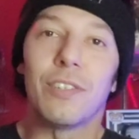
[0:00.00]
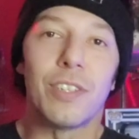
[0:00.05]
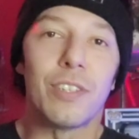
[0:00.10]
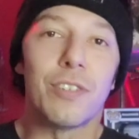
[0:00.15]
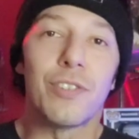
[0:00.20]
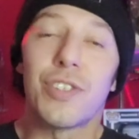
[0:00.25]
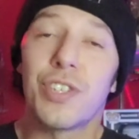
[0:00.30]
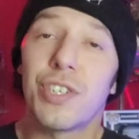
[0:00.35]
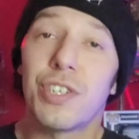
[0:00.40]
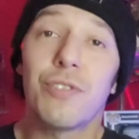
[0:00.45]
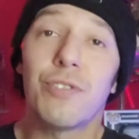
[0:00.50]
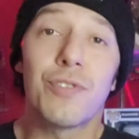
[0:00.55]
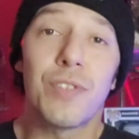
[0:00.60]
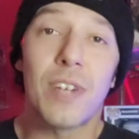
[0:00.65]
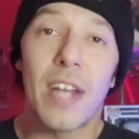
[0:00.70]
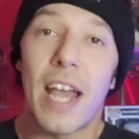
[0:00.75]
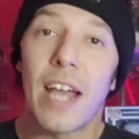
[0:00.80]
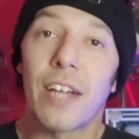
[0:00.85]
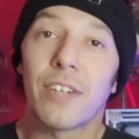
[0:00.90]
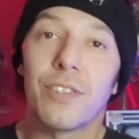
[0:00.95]
there's children
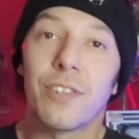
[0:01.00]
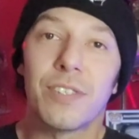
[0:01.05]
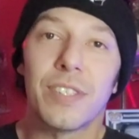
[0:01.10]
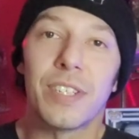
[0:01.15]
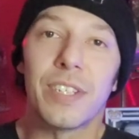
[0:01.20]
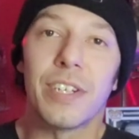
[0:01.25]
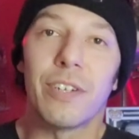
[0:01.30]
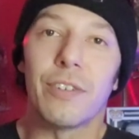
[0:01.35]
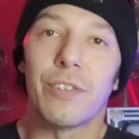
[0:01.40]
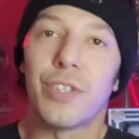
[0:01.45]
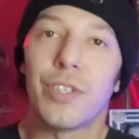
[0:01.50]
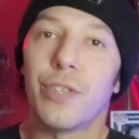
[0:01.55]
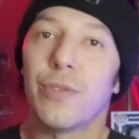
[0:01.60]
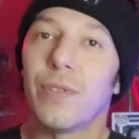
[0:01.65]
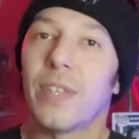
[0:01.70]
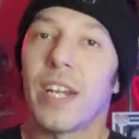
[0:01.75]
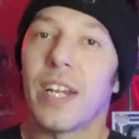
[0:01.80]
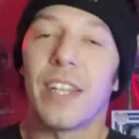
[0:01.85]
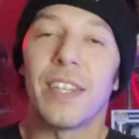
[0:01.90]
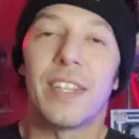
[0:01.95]
actors in here too
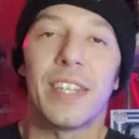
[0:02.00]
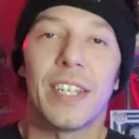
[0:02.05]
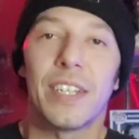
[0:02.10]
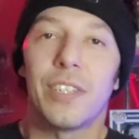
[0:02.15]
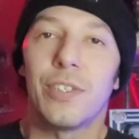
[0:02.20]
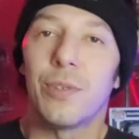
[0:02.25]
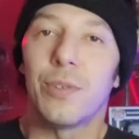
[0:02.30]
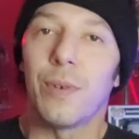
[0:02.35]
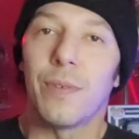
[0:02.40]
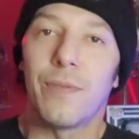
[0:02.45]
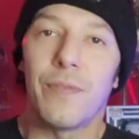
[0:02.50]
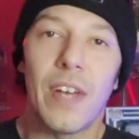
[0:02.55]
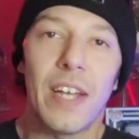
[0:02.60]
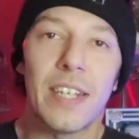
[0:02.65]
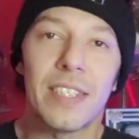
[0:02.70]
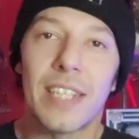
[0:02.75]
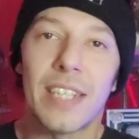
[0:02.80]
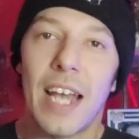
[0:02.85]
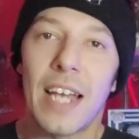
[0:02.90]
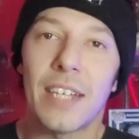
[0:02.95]
that I think do a
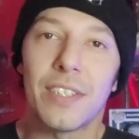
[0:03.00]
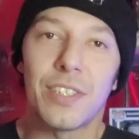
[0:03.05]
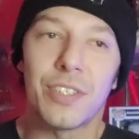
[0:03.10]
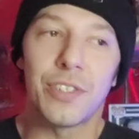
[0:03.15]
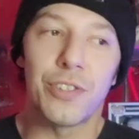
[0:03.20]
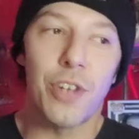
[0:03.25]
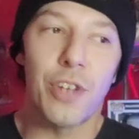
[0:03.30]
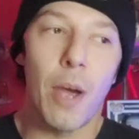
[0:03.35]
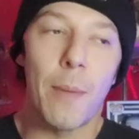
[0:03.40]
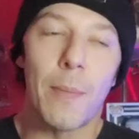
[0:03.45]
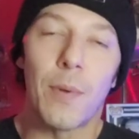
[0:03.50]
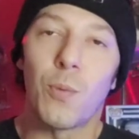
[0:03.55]
fantastic job.